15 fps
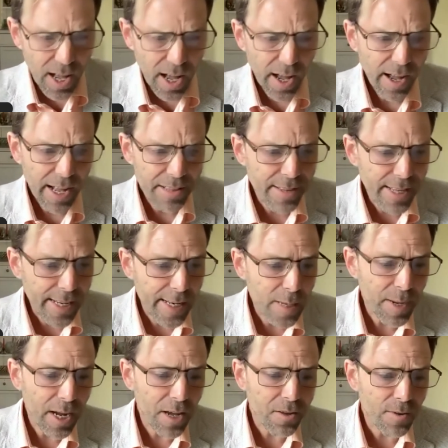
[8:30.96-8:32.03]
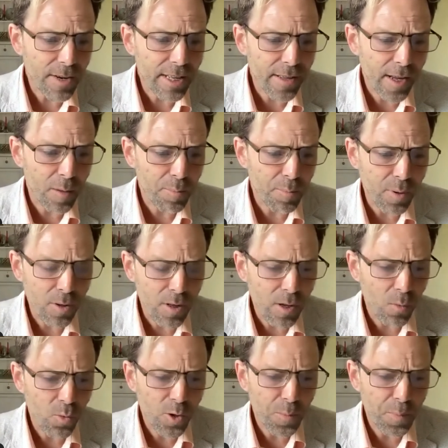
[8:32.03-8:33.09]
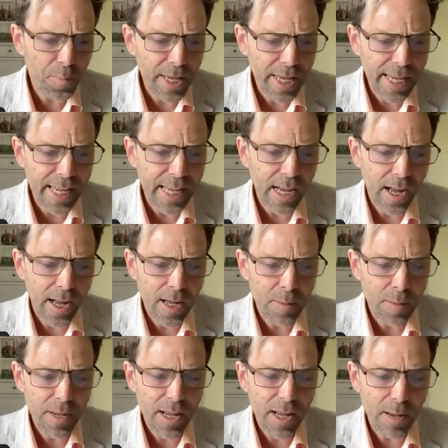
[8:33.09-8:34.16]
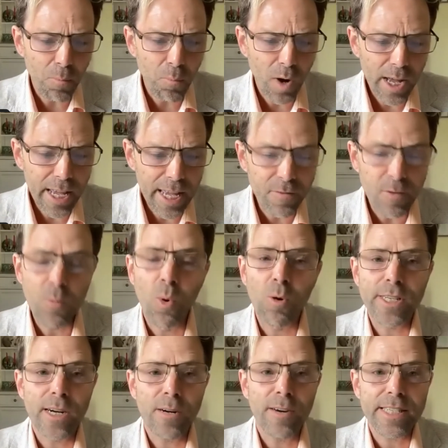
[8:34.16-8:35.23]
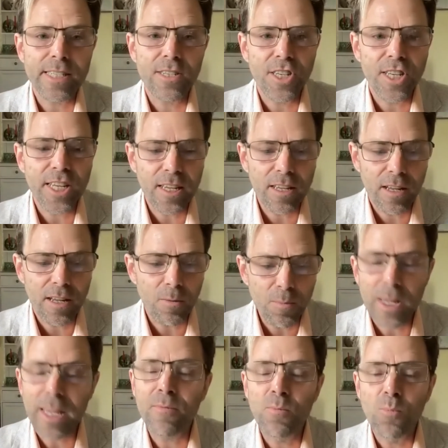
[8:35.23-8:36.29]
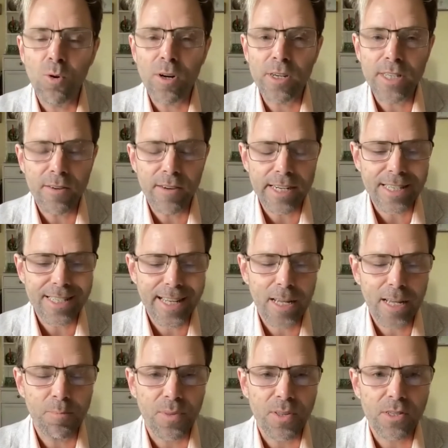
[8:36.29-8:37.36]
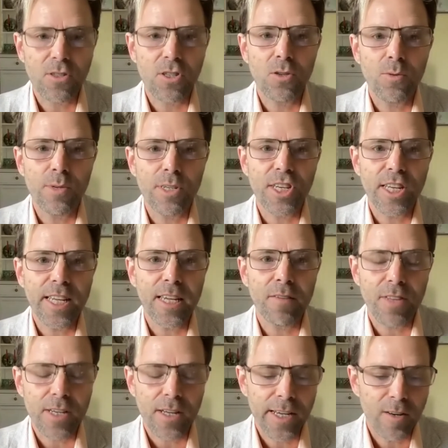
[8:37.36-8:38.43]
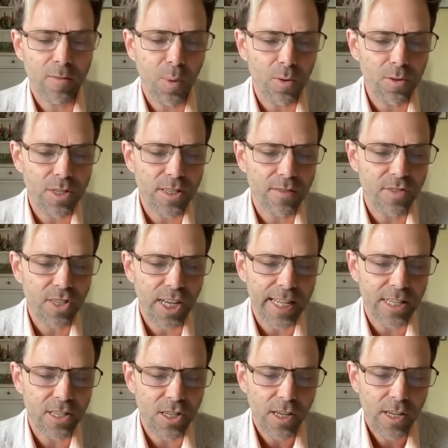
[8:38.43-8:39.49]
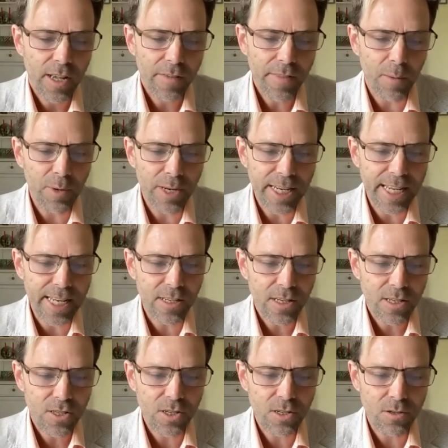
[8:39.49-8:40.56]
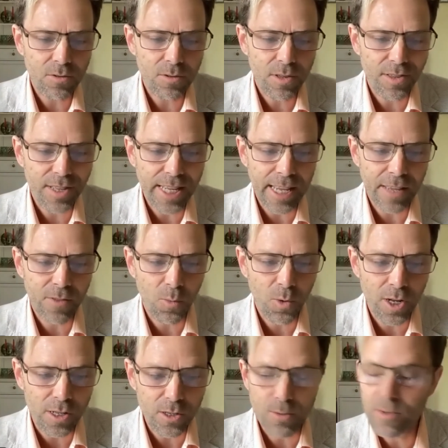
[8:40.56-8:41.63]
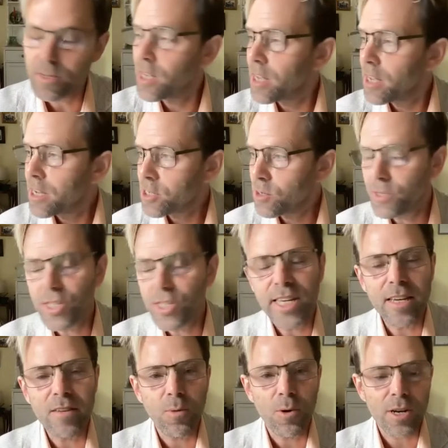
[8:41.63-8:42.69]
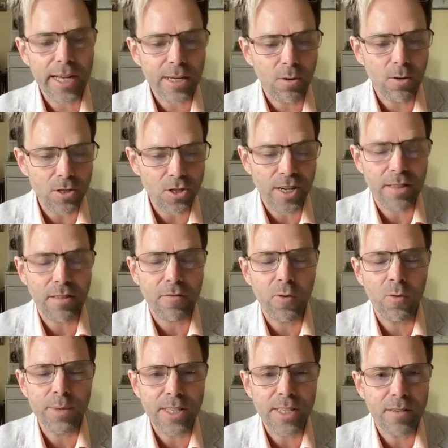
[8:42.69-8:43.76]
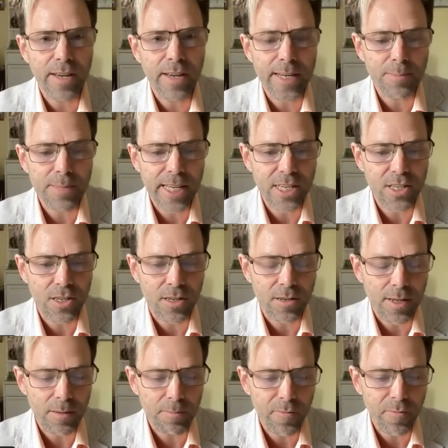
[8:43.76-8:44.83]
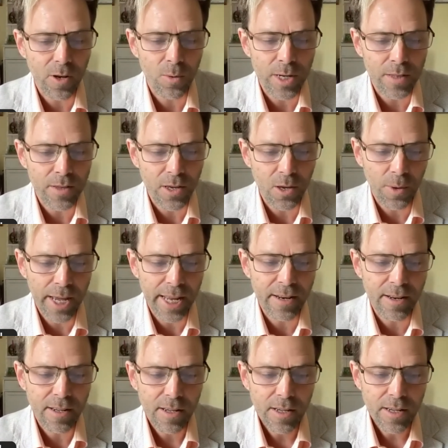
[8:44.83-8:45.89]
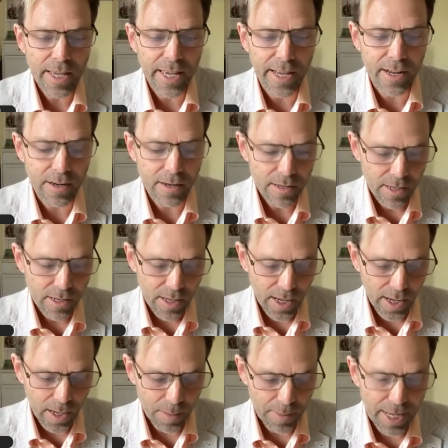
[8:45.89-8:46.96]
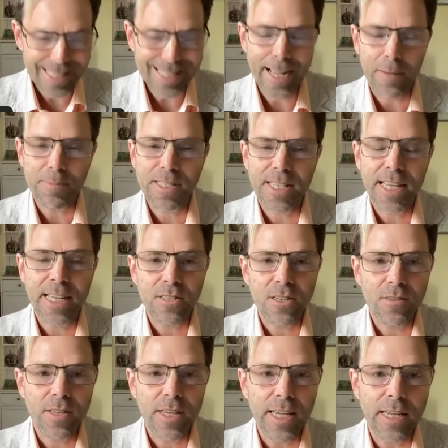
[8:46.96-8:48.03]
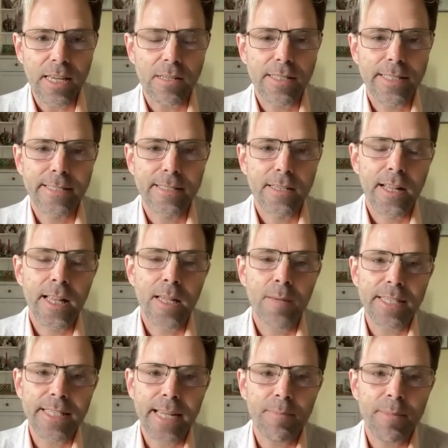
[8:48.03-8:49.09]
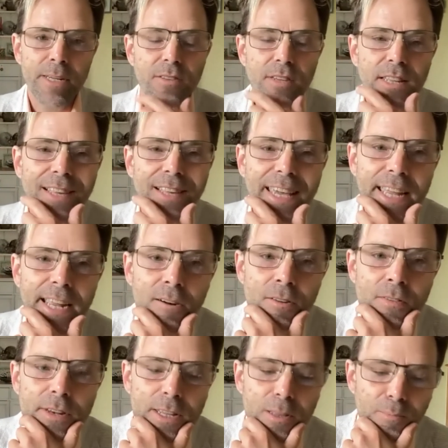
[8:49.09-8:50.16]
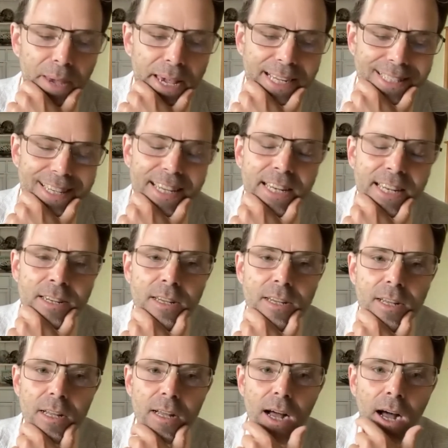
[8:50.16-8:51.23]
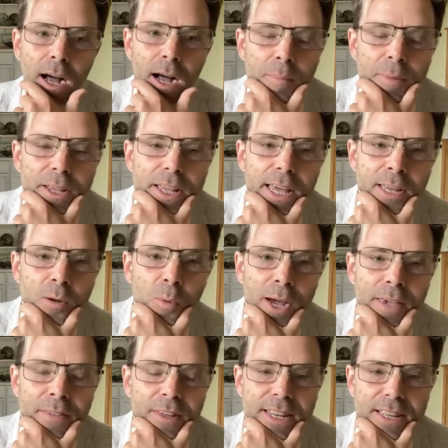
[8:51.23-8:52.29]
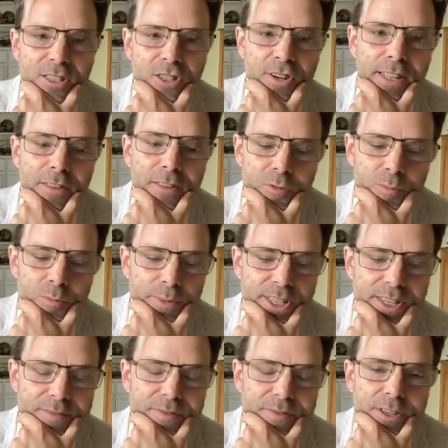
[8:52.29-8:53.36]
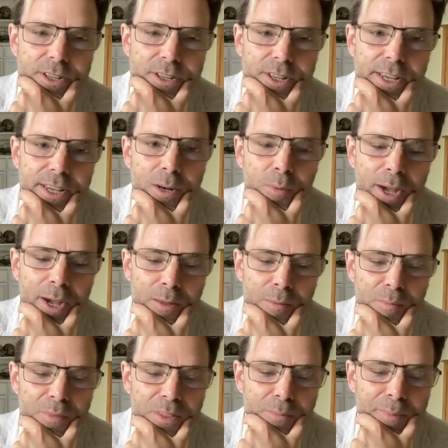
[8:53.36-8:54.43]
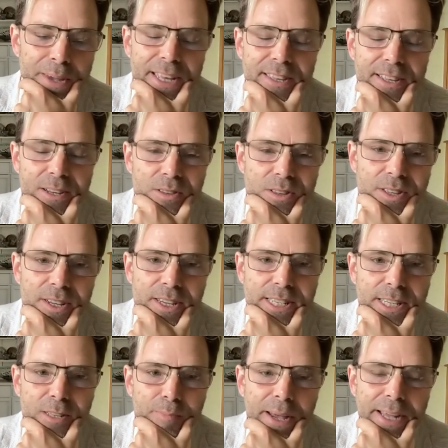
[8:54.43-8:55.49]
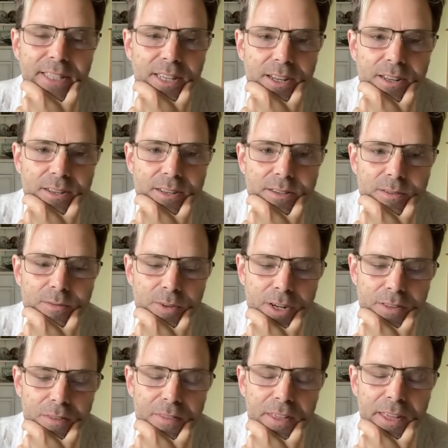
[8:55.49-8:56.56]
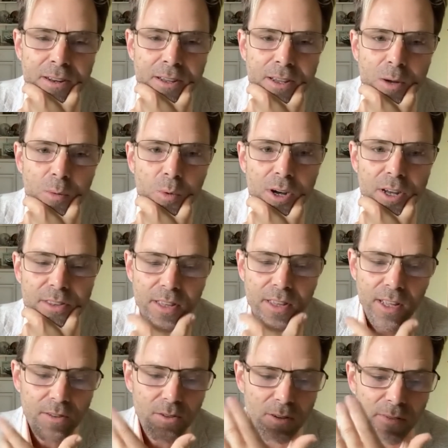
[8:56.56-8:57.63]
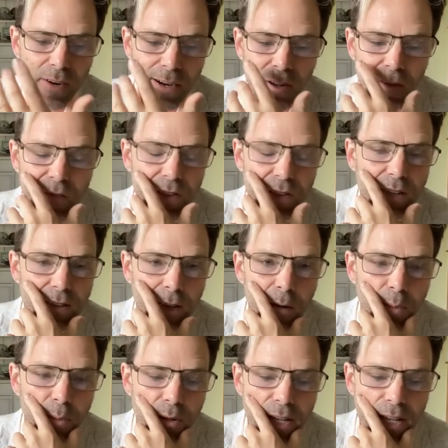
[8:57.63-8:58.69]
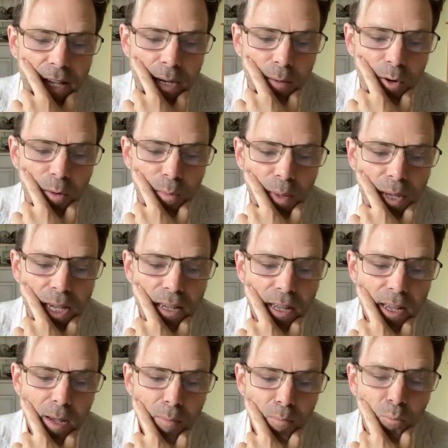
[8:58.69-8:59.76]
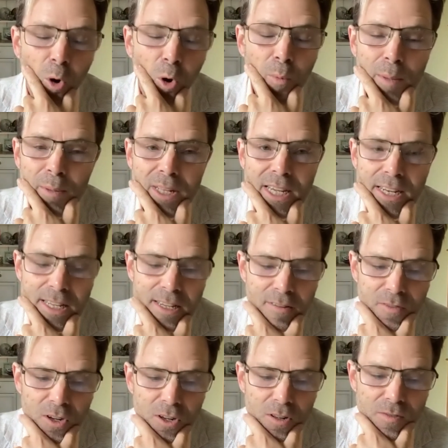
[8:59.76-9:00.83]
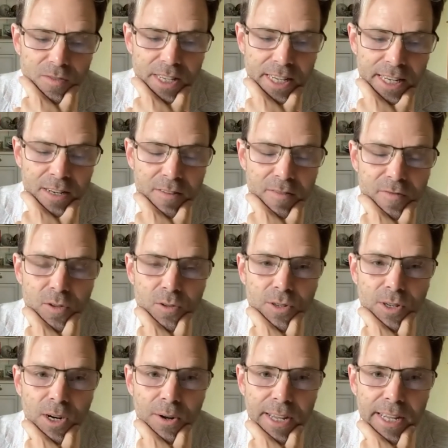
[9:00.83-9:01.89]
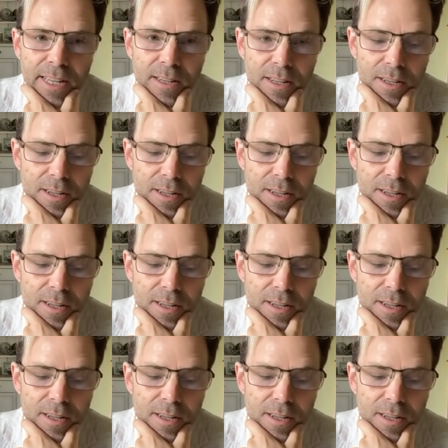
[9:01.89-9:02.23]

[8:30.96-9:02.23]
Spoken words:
And secondly, my other example would be even more direct attempts to achieve the kind of positive change that we need to see in the world, to achieve what I call transformative adaptation. I'm following the UN here, adapting to the climate damage that is here and that is baked in a way that is transformative, in a way that makes our societies better rather than worse. So a very obvious example here would be more people getting involved in food growing.